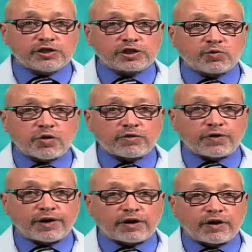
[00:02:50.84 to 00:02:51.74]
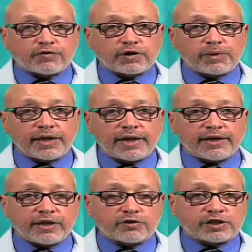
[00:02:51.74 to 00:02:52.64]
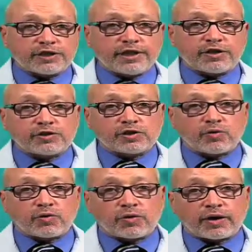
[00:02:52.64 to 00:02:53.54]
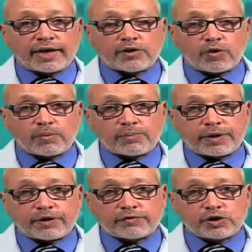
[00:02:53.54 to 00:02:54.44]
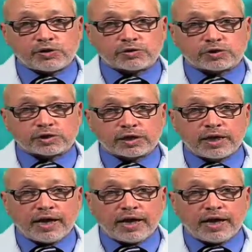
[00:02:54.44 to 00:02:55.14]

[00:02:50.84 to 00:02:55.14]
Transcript: just walk very comfortably in either sneakers or a normal pair of shoes.